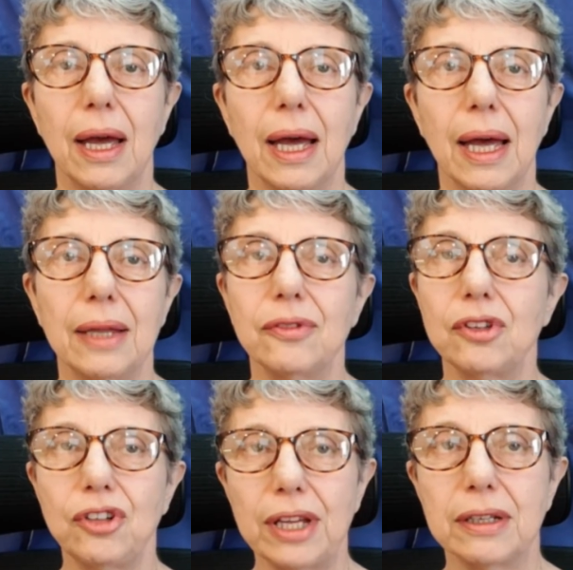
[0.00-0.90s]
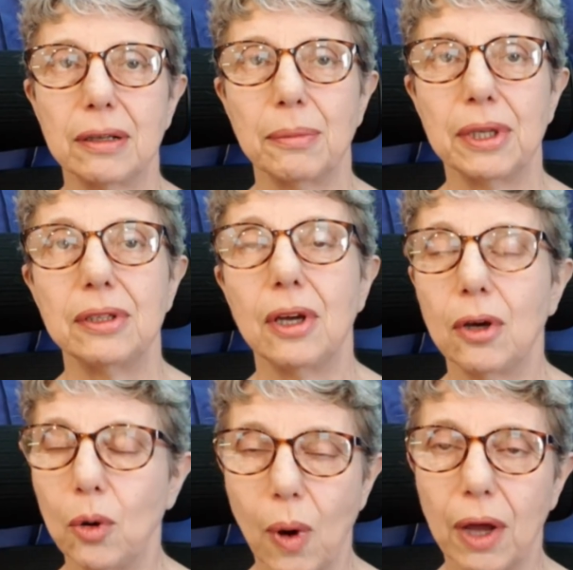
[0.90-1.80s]
and the gentlemen
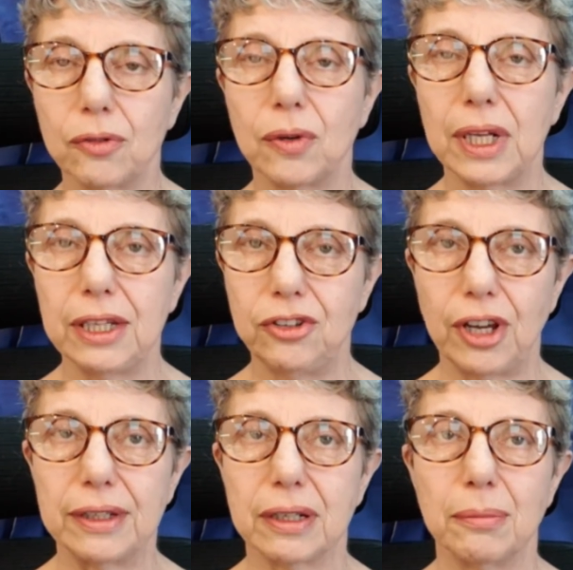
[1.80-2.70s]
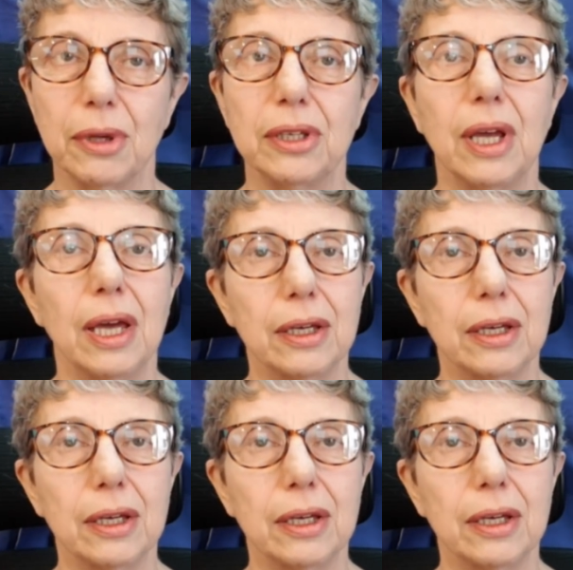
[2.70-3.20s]
who aren't really gentlemen